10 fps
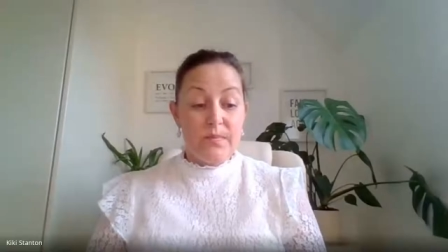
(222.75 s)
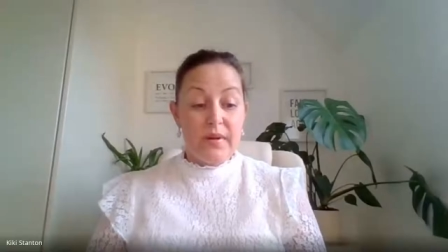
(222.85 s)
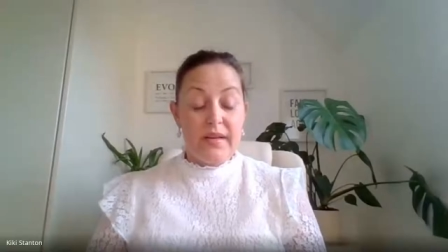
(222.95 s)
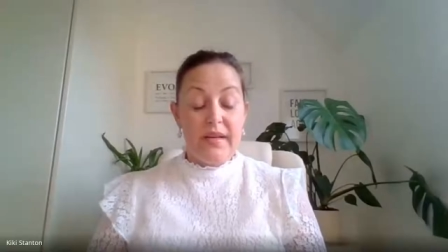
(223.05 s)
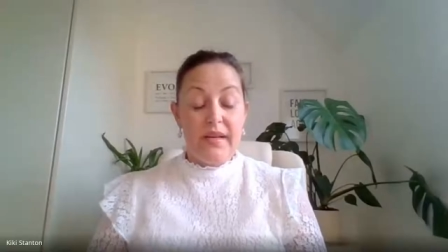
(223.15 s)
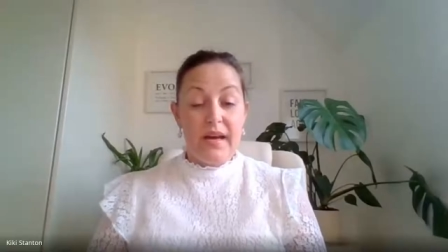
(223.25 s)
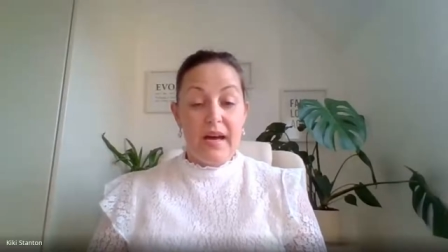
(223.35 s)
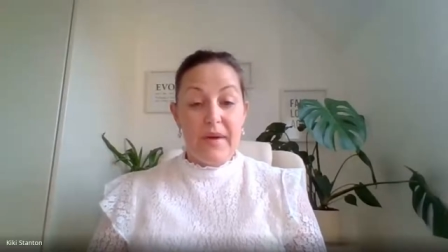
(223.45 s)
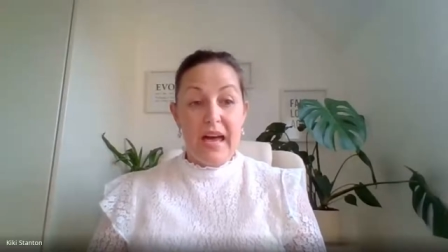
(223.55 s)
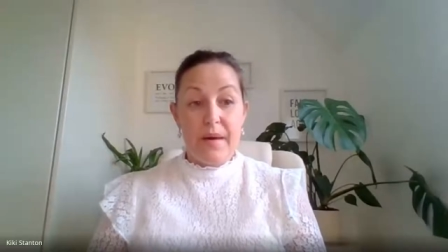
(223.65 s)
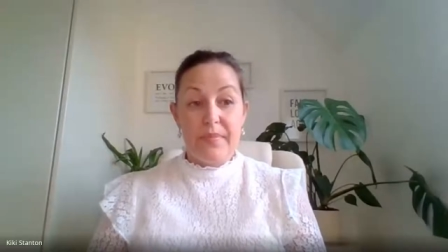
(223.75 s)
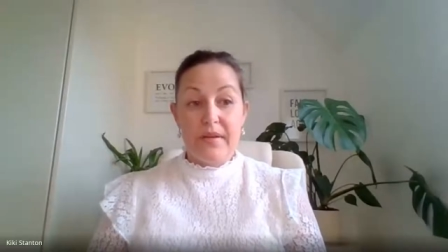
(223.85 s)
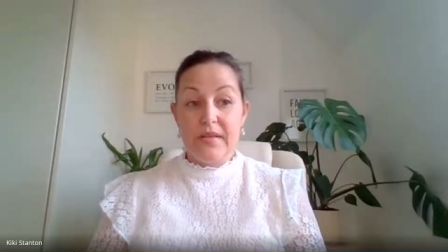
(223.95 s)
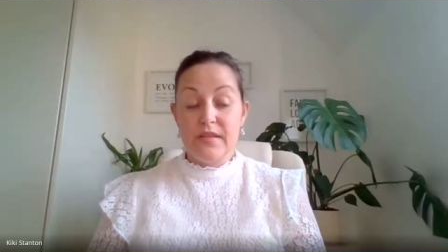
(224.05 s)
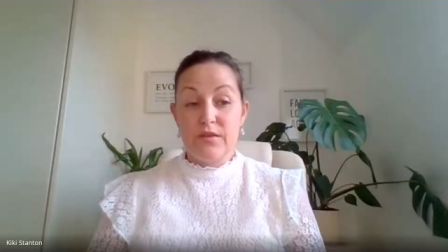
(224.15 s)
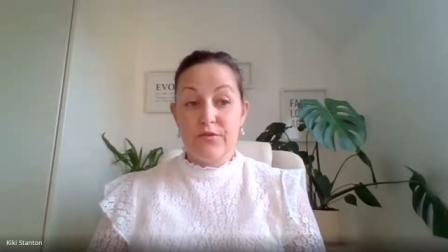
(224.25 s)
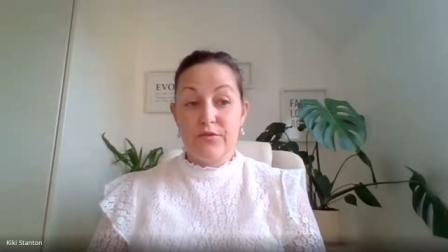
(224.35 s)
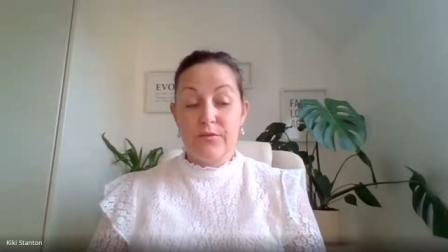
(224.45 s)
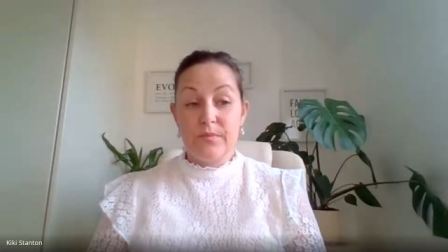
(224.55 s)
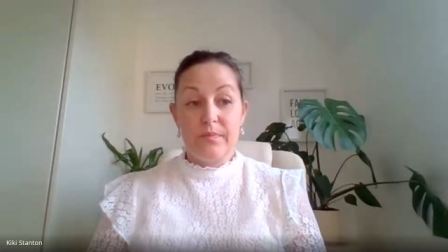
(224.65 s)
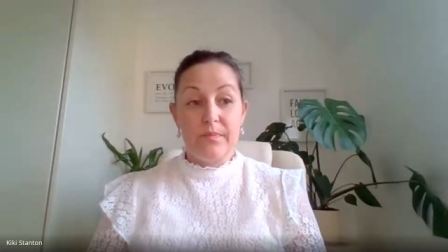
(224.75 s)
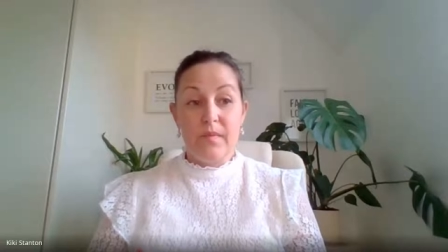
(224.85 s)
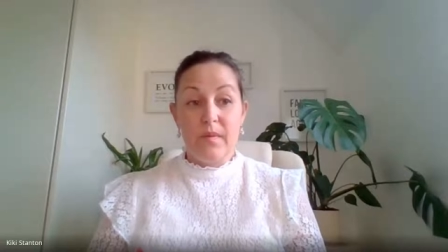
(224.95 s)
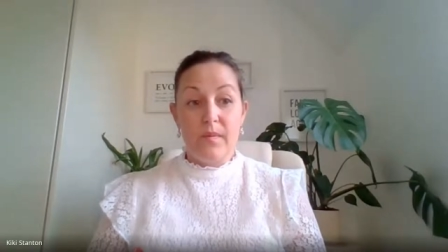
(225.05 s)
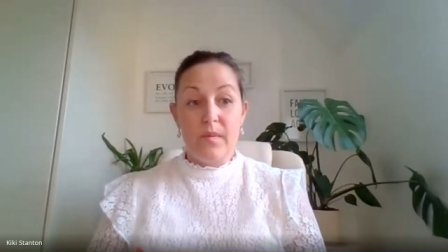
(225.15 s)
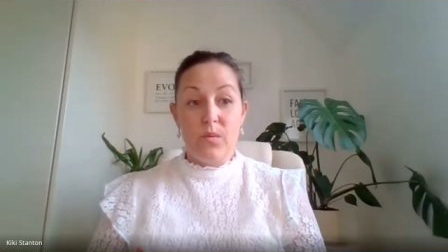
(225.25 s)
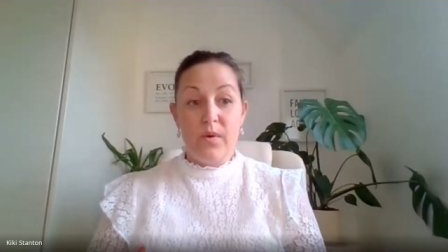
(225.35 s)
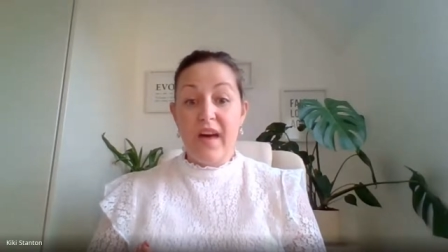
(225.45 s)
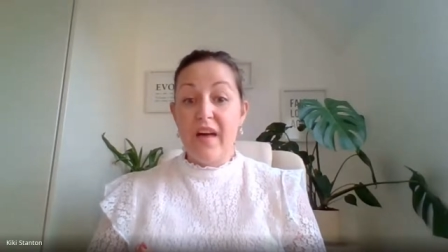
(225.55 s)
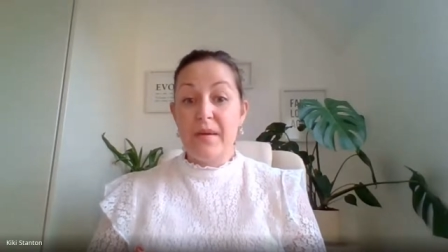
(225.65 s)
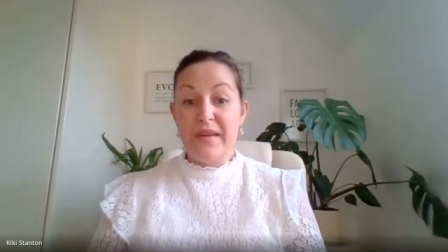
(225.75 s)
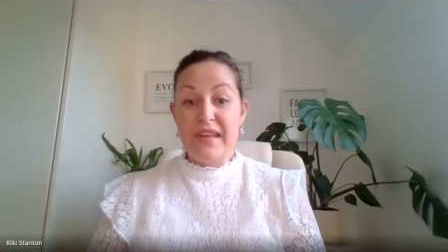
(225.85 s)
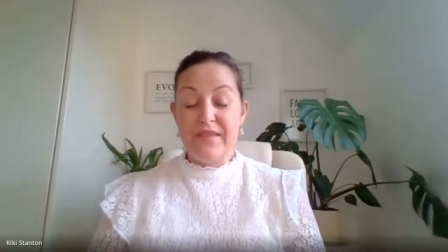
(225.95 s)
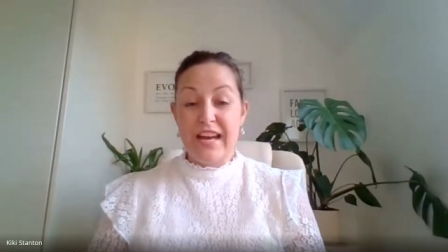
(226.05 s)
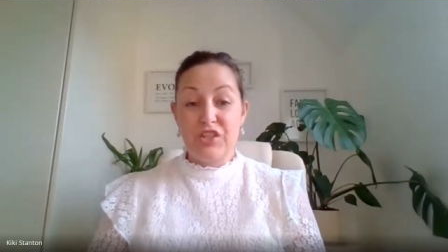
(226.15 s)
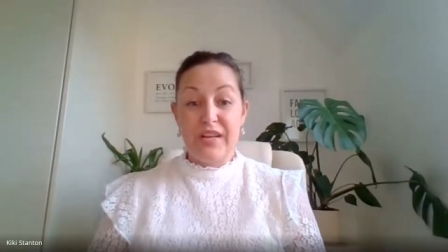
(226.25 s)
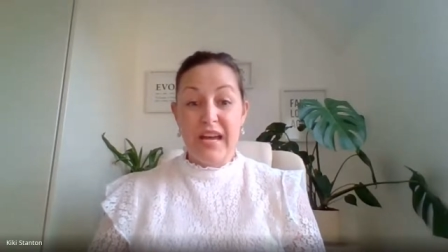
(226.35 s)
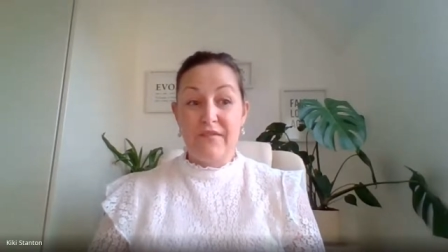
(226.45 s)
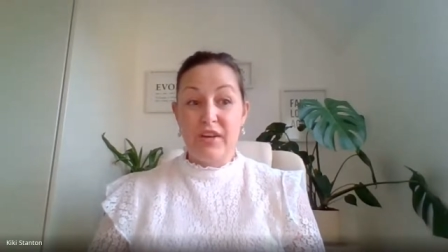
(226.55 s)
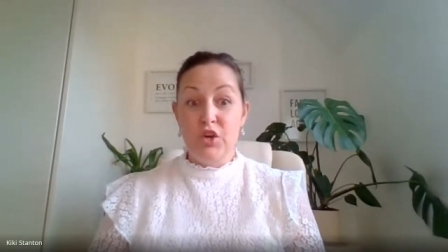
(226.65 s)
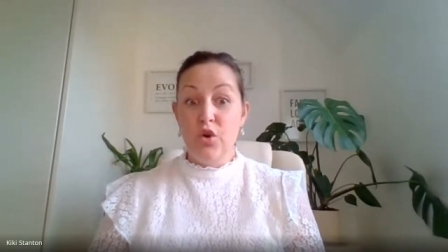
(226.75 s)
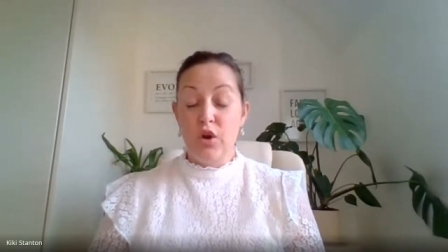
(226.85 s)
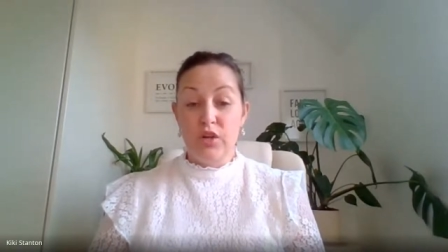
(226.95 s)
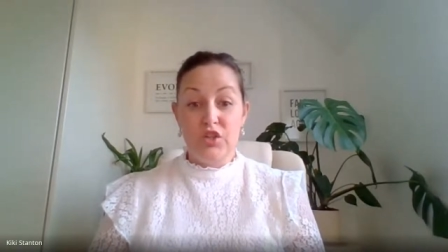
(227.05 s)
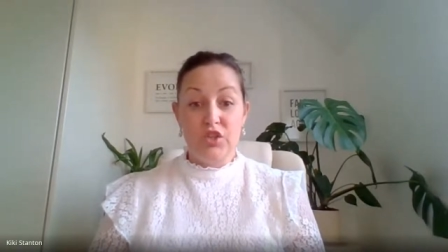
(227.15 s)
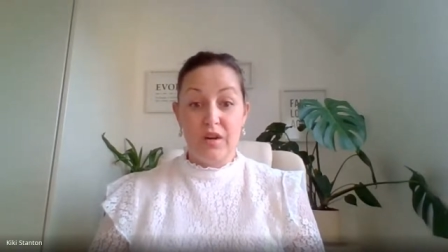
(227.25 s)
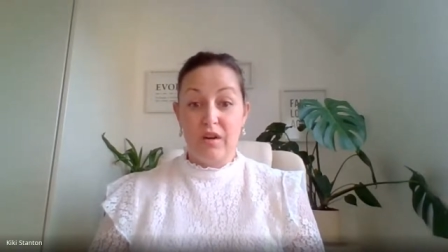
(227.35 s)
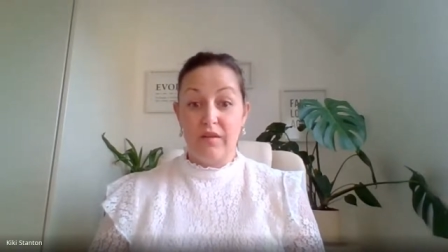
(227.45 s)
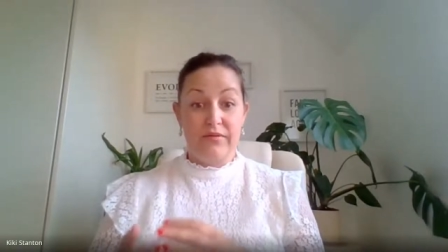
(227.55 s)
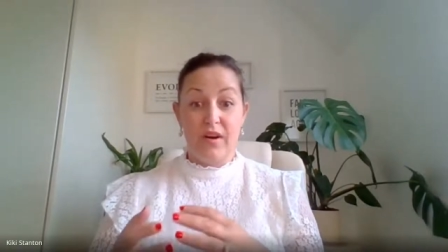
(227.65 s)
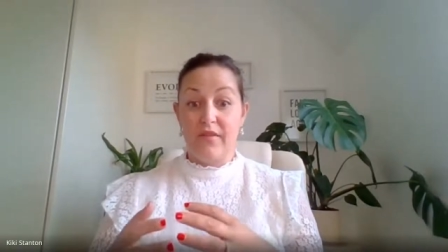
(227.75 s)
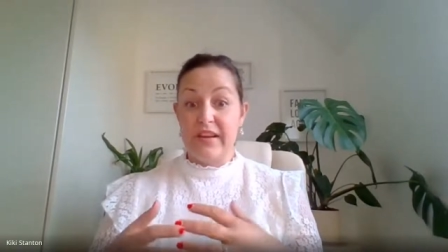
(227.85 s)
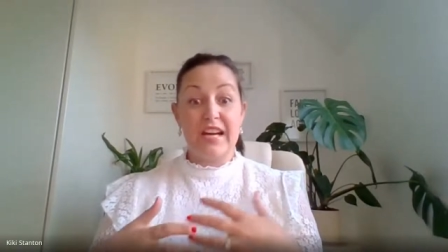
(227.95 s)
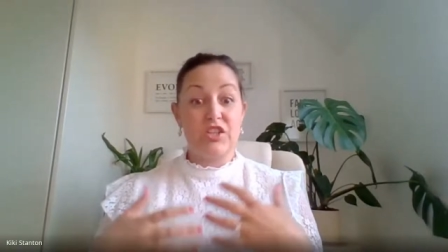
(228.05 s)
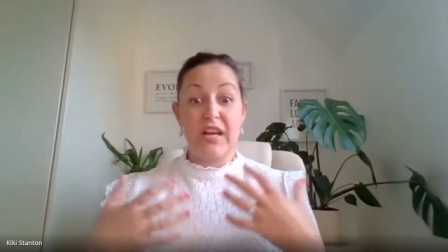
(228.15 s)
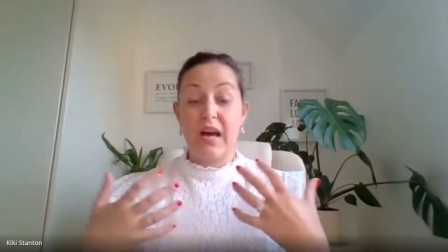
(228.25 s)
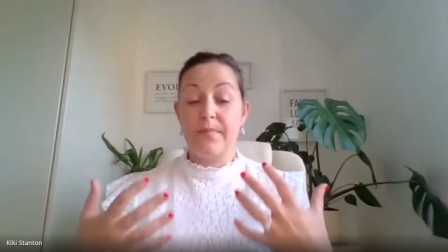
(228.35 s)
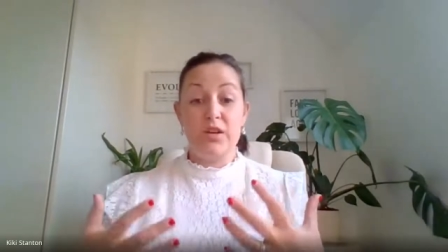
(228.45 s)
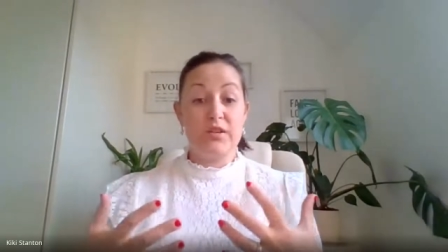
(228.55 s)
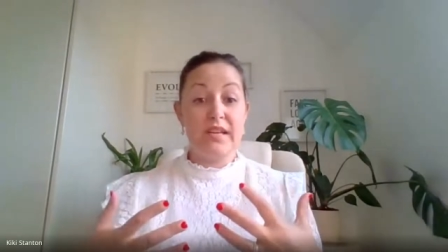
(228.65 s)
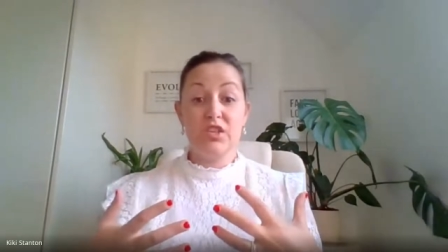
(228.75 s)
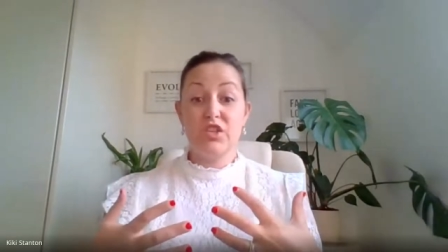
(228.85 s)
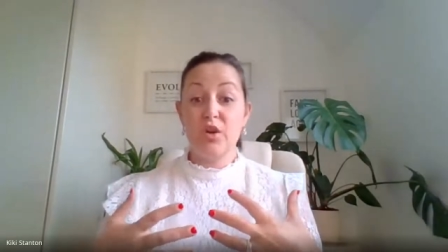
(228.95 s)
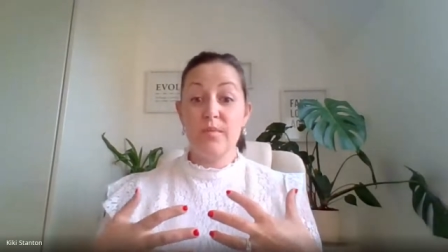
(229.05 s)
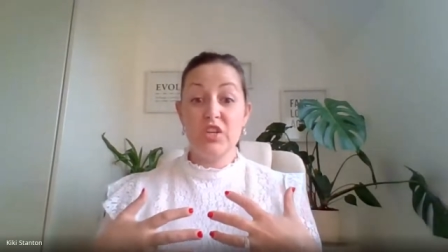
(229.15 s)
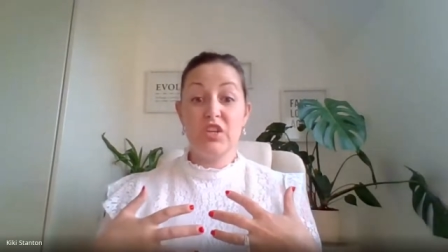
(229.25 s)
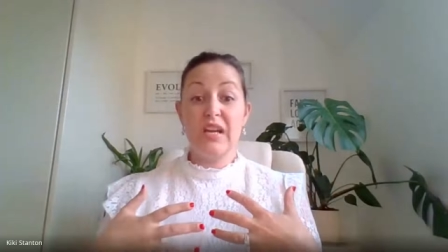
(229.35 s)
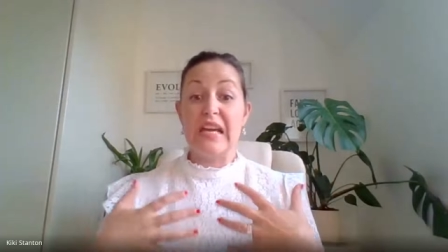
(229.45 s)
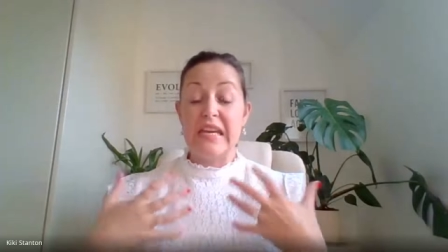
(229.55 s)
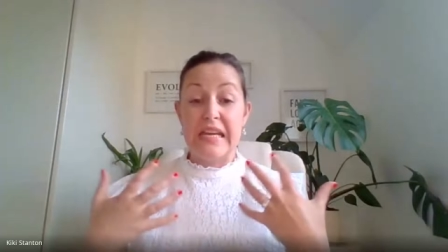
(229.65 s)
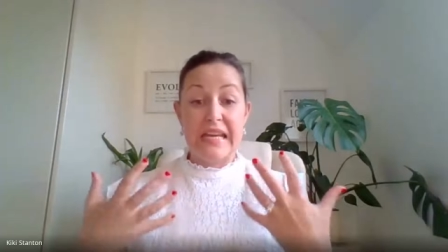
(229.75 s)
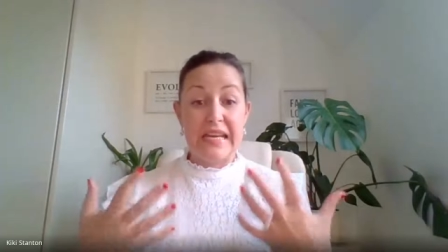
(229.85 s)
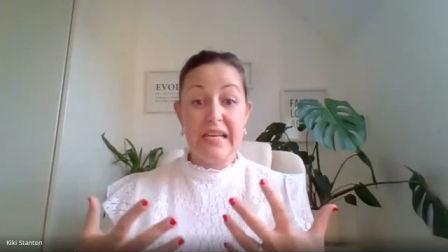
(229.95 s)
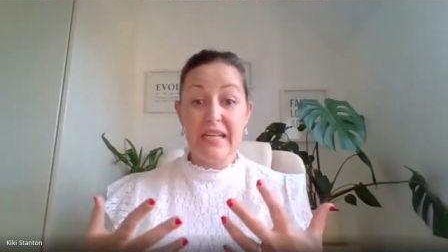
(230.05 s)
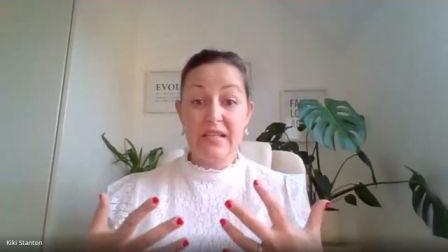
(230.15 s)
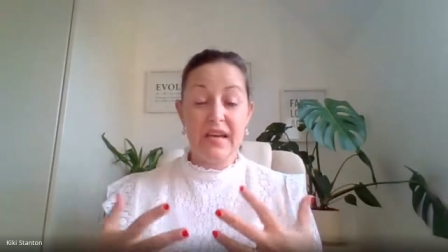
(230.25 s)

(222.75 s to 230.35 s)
typically um, happens without them even actually having knowledge of, of it actually happening, because they're so much in, in it.